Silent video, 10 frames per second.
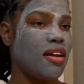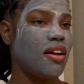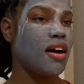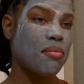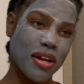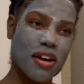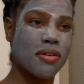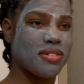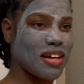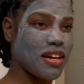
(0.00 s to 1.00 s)
I'm your
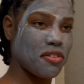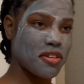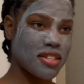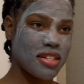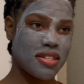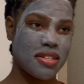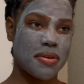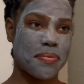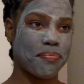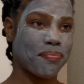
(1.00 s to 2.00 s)
host, Adrian
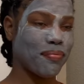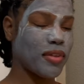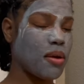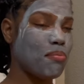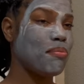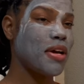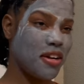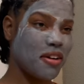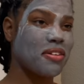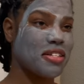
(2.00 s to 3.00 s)
Simpson, better
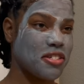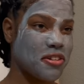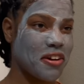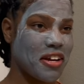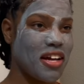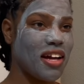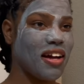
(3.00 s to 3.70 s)
known as Dri,